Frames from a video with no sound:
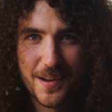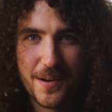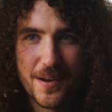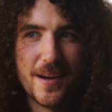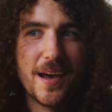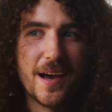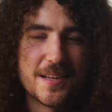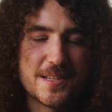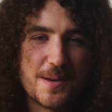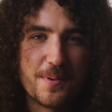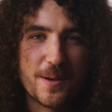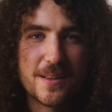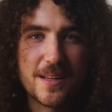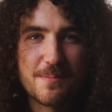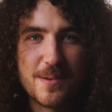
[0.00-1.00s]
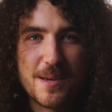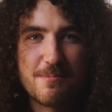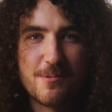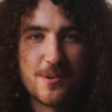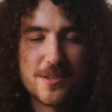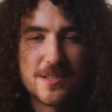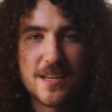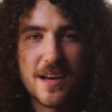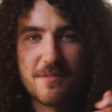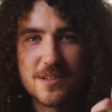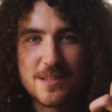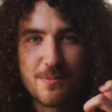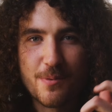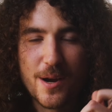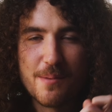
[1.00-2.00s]
Now, typically people just have a
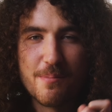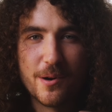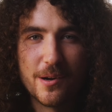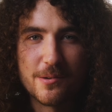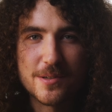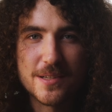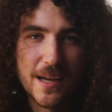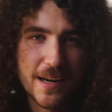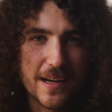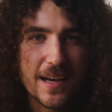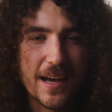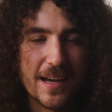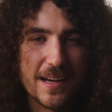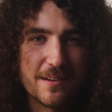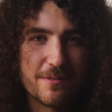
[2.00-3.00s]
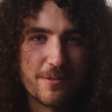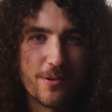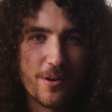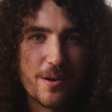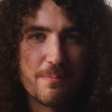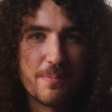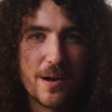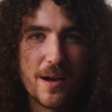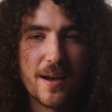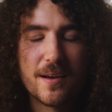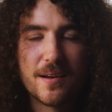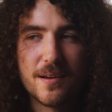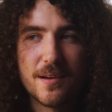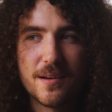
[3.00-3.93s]
spray bottle dedicated for it, but